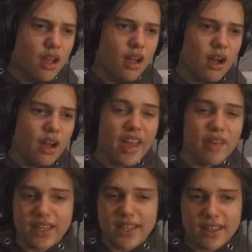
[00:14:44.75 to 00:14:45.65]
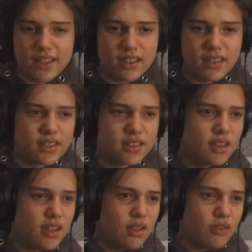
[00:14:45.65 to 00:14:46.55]
Heavy Hitters
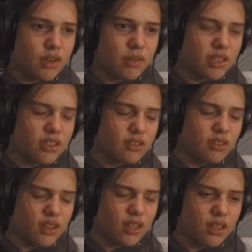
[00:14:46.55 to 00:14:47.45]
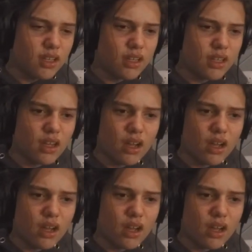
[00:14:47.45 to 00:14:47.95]
remixes on here.